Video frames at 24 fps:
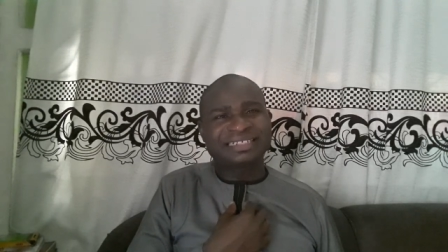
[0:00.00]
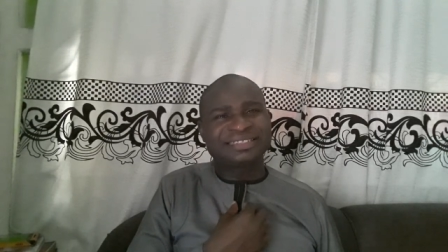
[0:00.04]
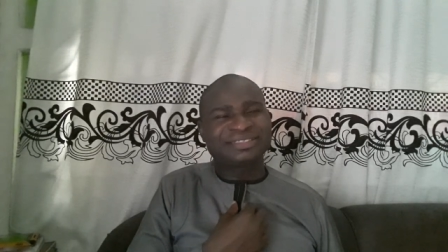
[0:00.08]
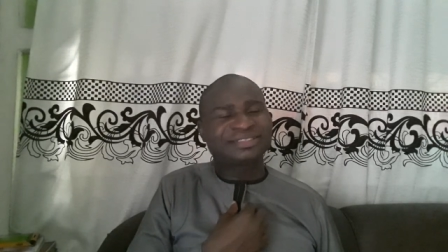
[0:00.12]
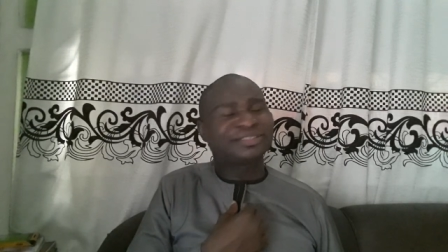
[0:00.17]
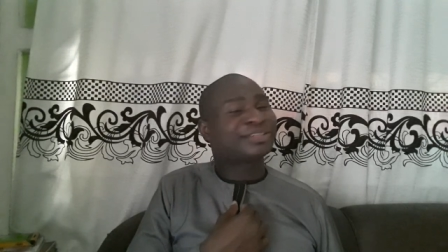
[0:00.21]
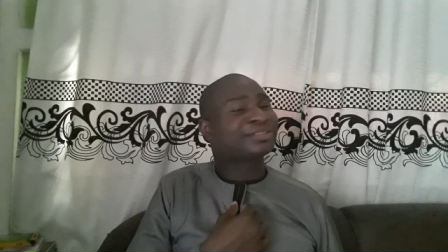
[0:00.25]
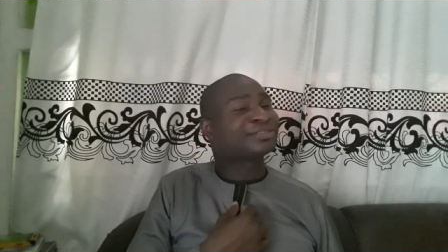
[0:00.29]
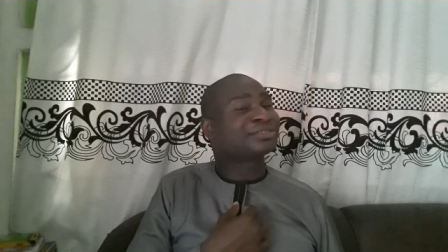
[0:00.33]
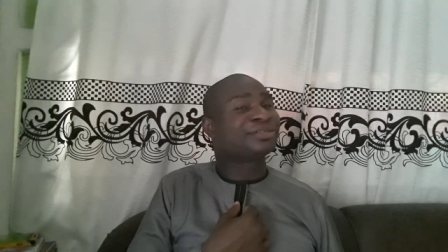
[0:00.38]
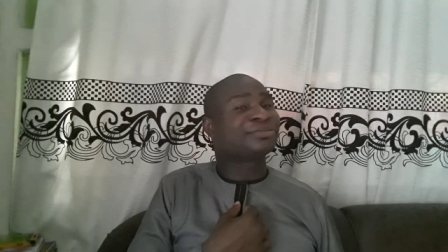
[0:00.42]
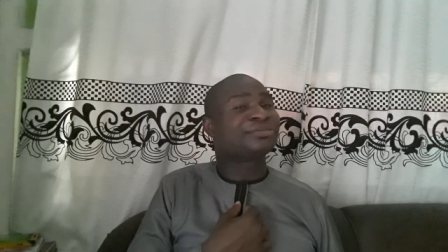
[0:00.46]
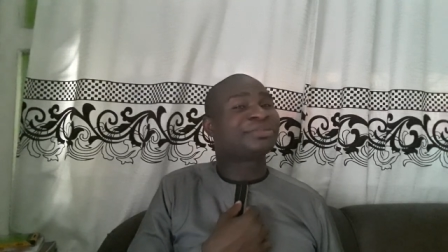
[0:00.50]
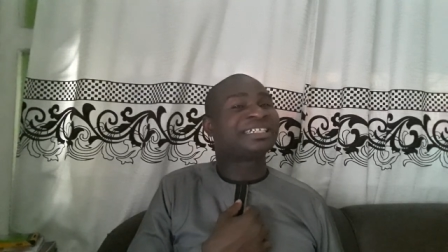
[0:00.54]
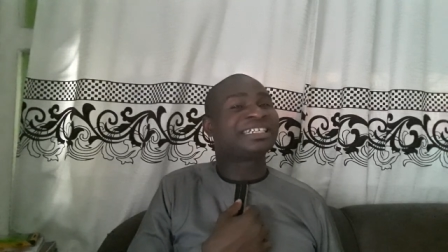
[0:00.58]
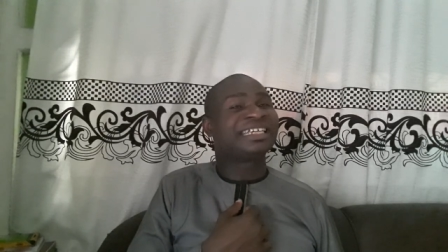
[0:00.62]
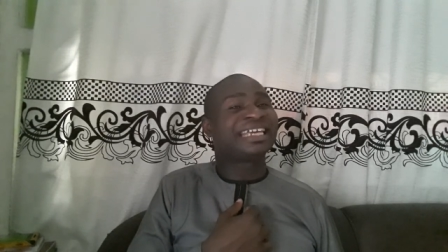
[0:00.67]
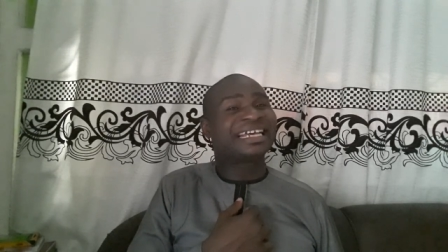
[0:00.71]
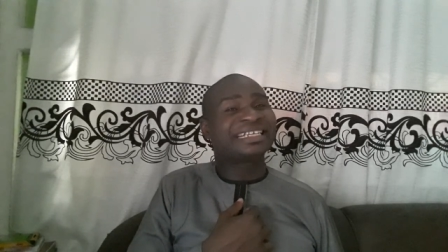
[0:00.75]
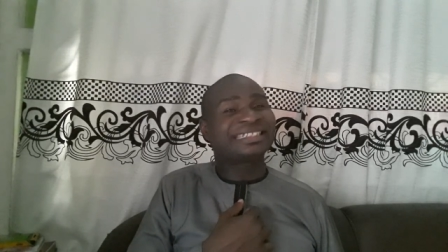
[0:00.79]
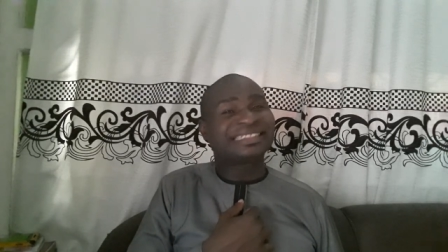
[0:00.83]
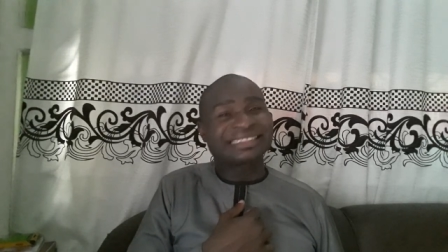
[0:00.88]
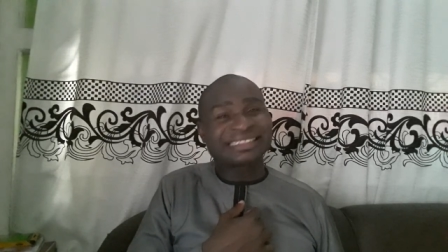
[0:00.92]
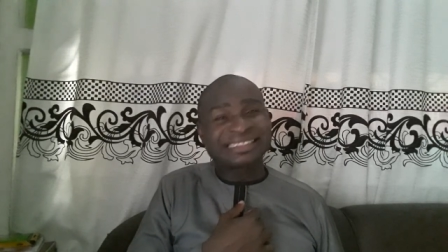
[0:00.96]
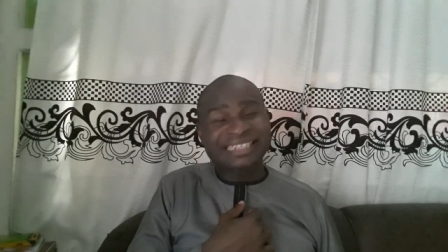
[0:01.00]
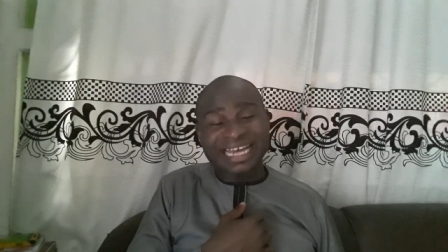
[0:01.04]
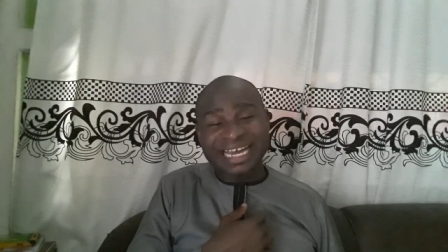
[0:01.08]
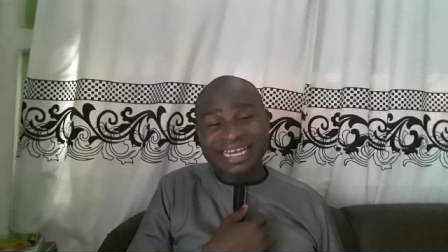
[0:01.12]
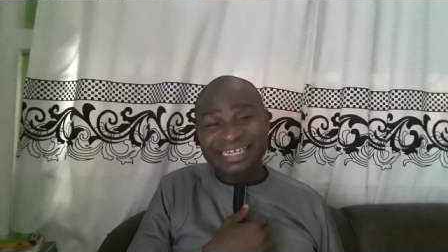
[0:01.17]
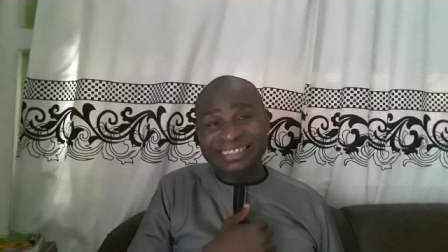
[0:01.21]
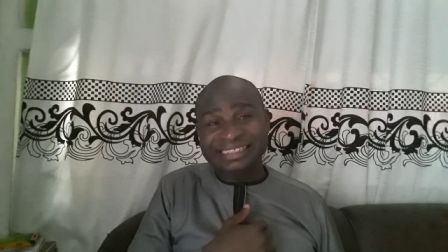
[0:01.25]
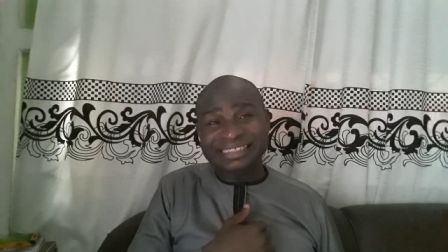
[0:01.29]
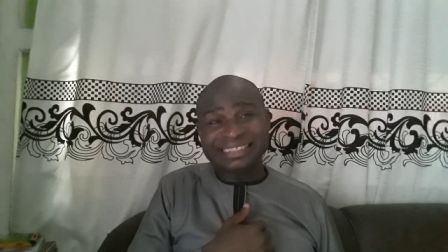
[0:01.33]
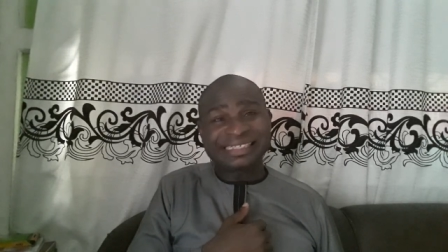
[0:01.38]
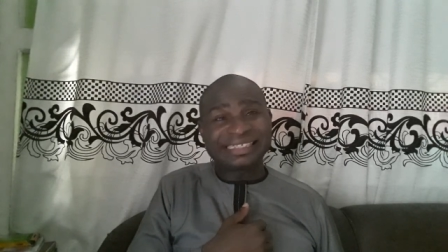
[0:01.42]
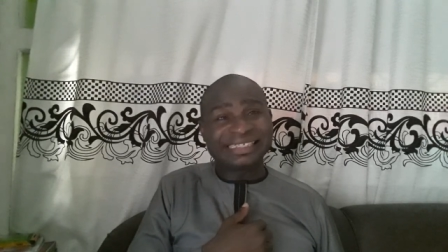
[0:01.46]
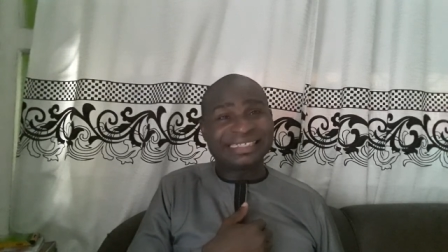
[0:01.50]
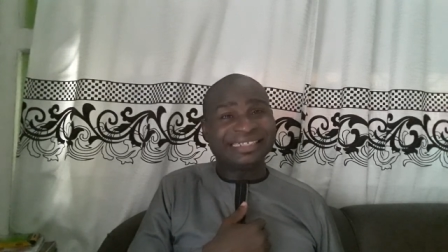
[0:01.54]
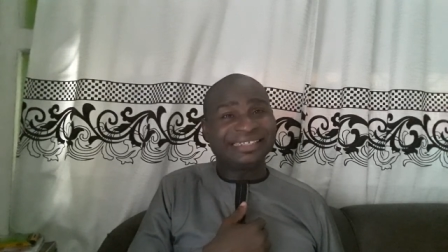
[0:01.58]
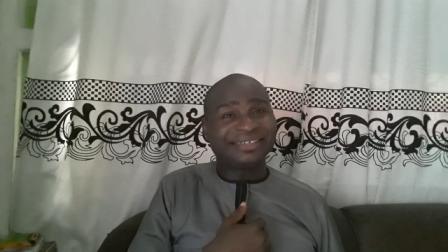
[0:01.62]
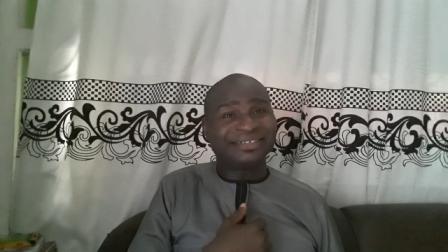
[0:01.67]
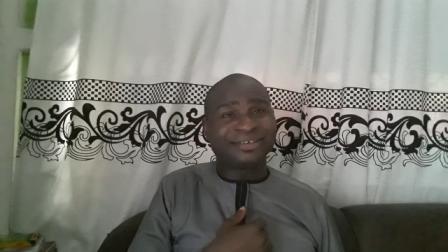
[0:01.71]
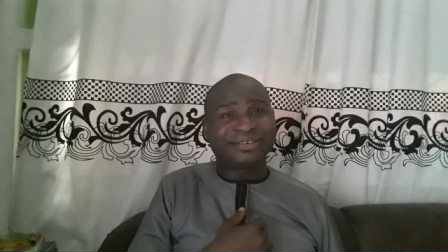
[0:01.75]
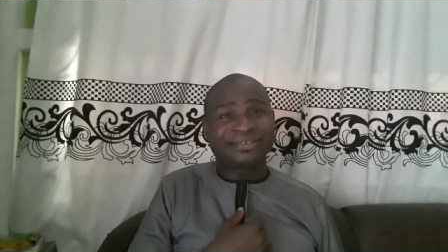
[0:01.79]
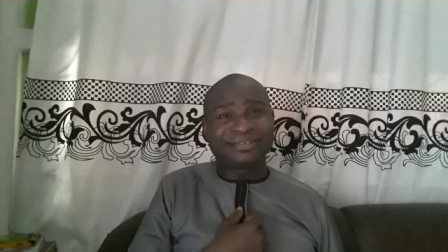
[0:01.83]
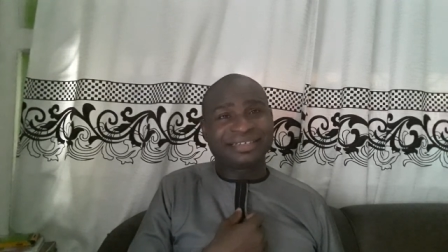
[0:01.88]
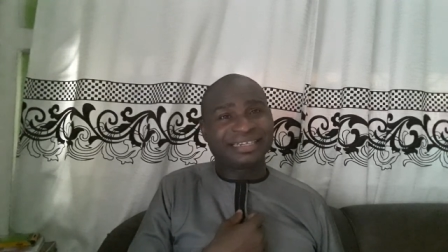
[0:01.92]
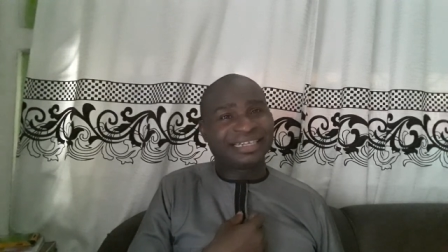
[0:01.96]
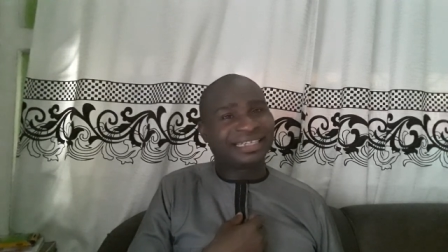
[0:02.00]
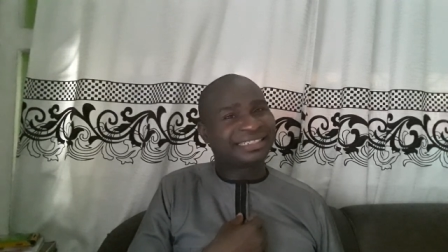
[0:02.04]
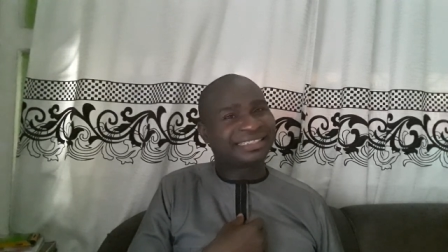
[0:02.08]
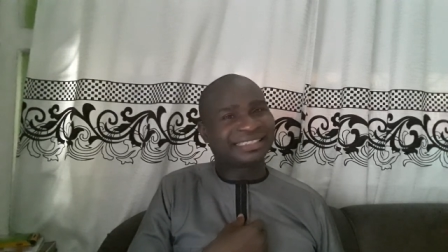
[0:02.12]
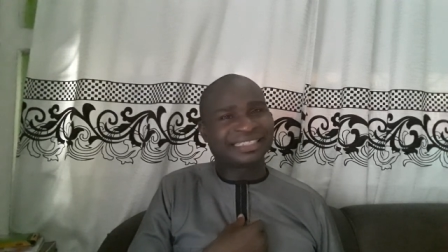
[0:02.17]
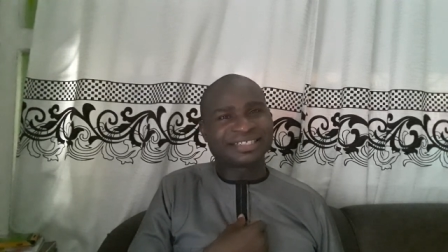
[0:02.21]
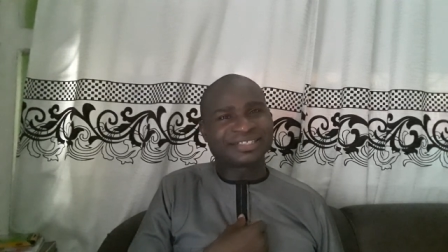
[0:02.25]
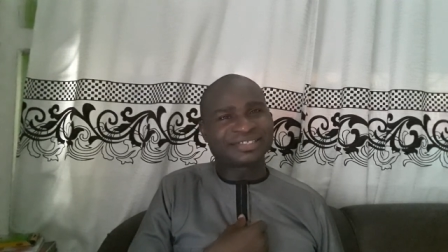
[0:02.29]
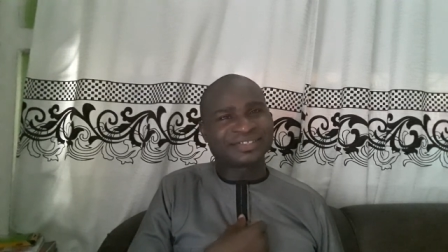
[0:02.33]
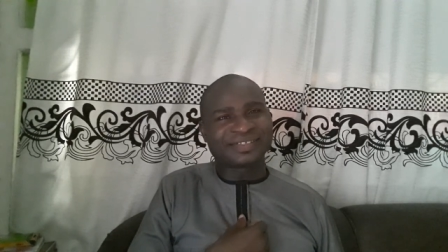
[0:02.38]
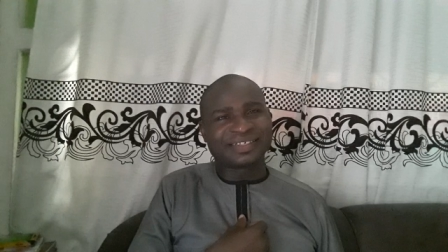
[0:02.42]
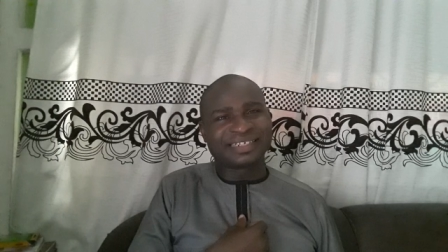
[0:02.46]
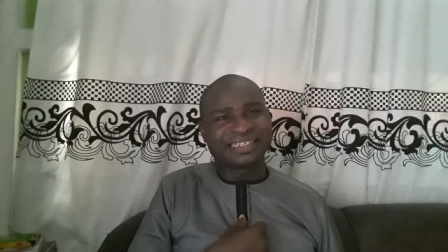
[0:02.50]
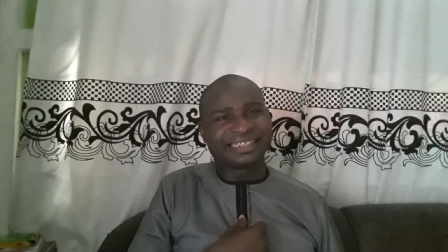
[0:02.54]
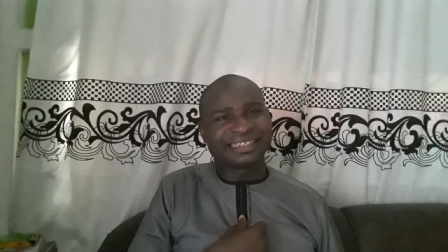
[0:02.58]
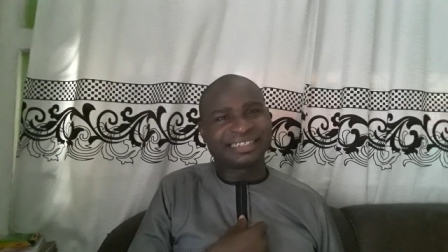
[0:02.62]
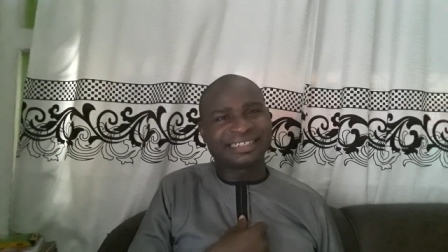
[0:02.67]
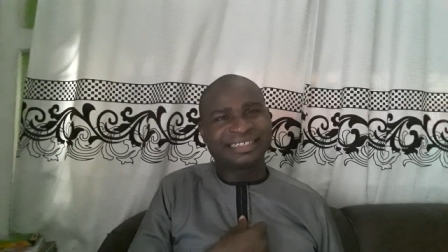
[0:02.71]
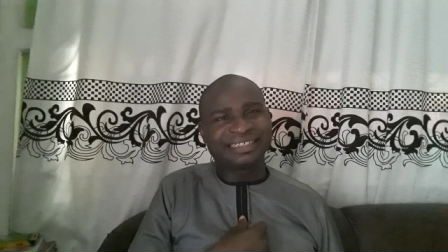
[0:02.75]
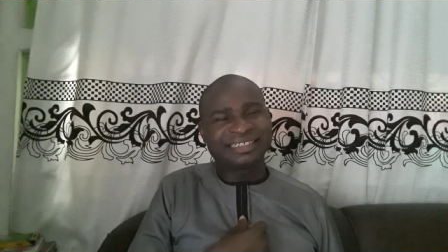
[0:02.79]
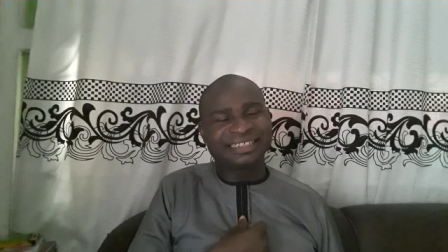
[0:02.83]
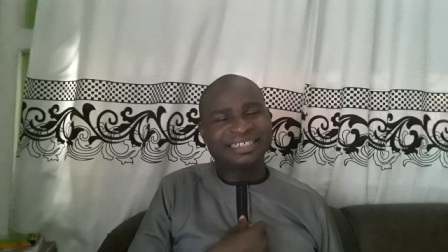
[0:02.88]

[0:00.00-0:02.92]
He's just going to be getting angry unnecessarily